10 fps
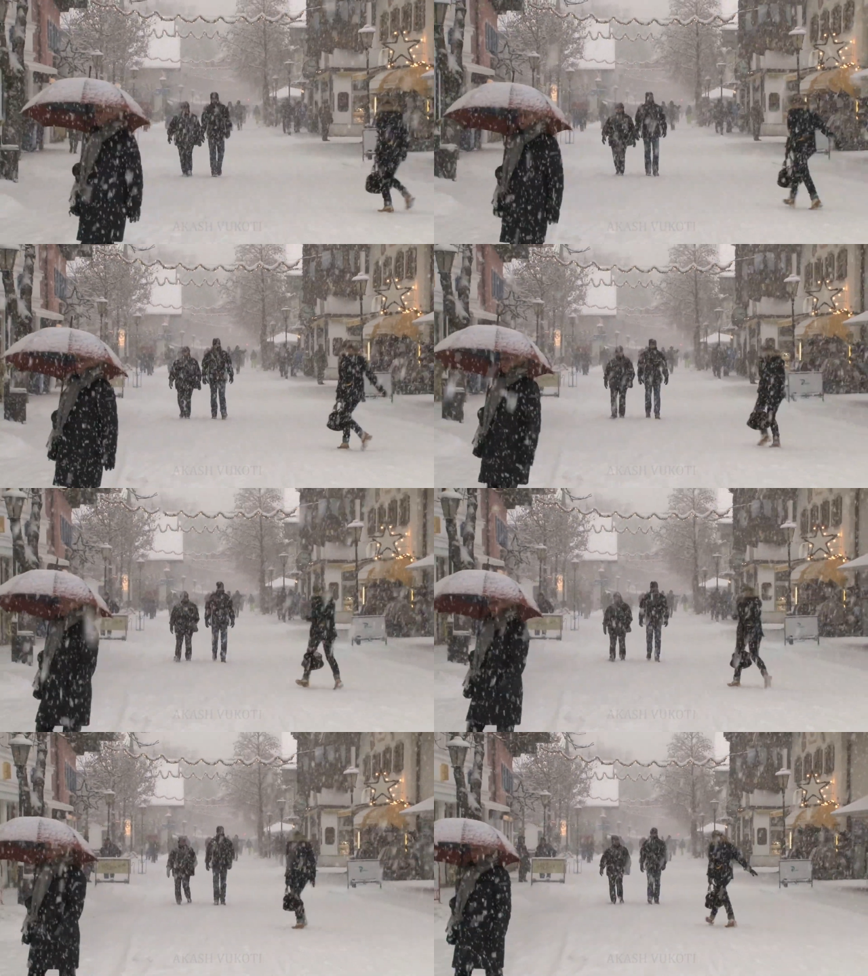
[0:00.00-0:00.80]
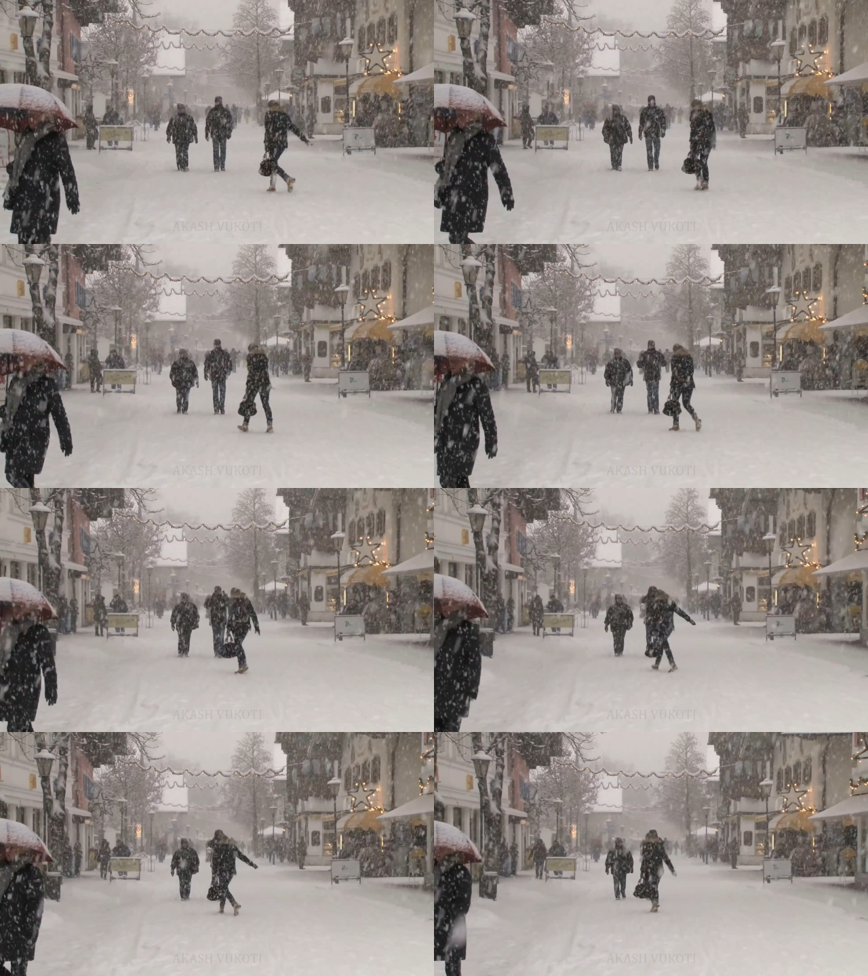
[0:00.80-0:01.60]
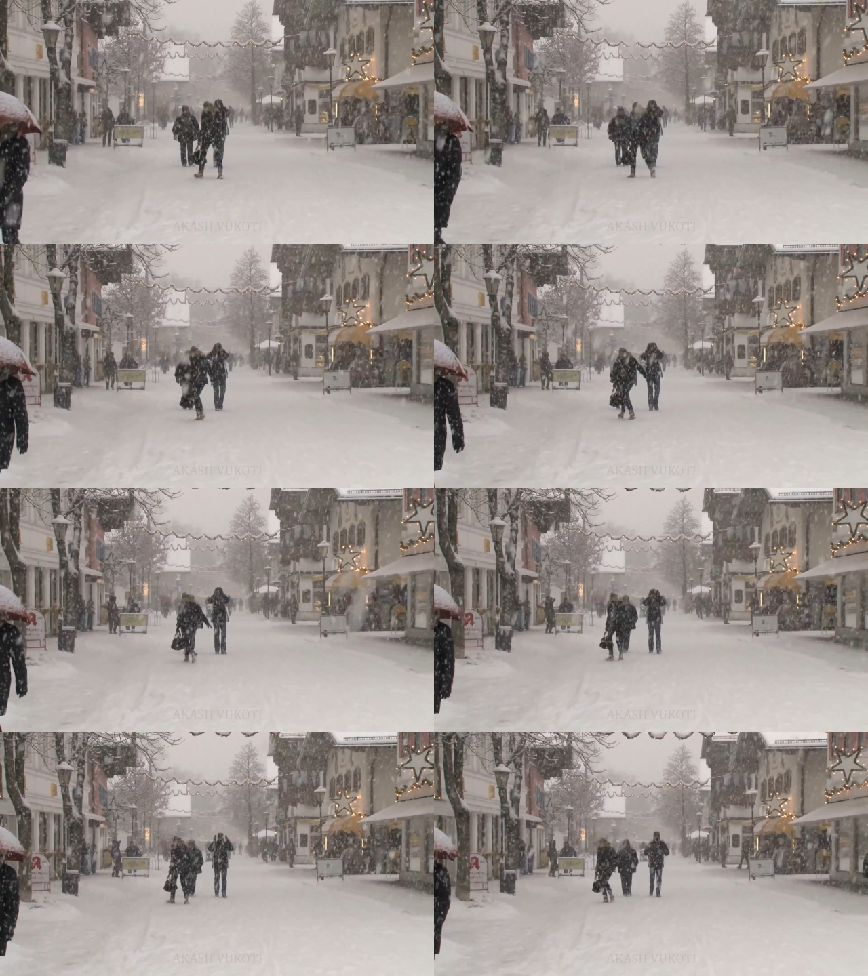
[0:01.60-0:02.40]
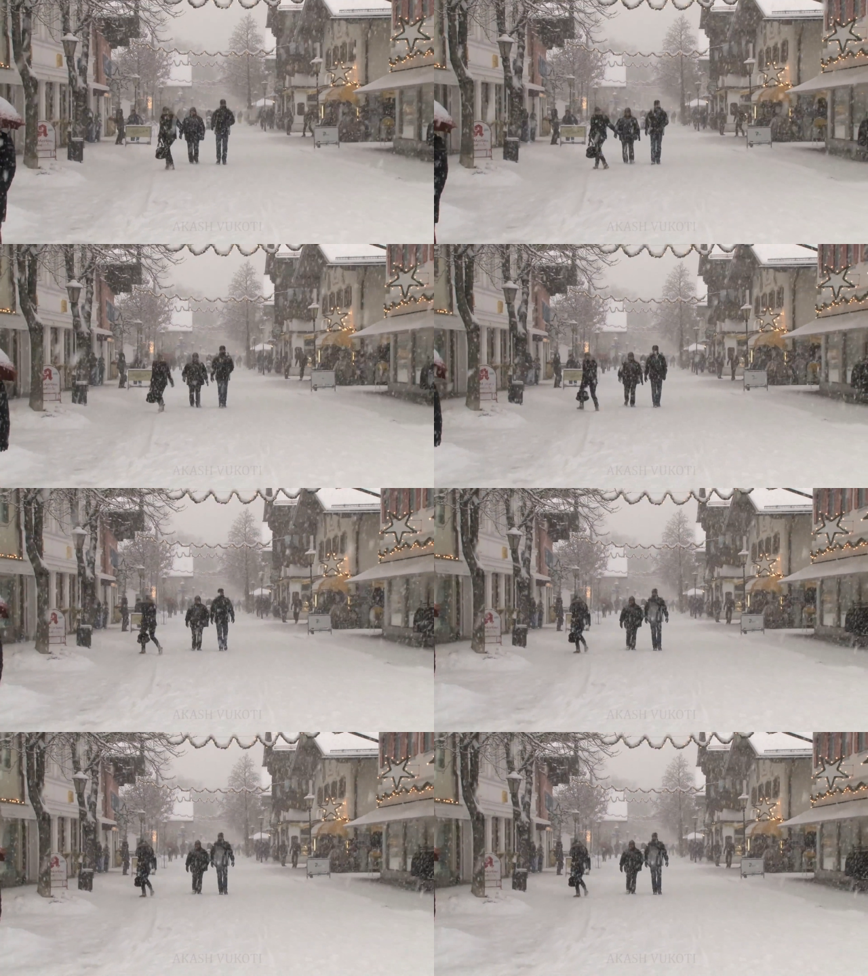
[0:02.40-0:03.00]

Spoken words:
(no speaker visible)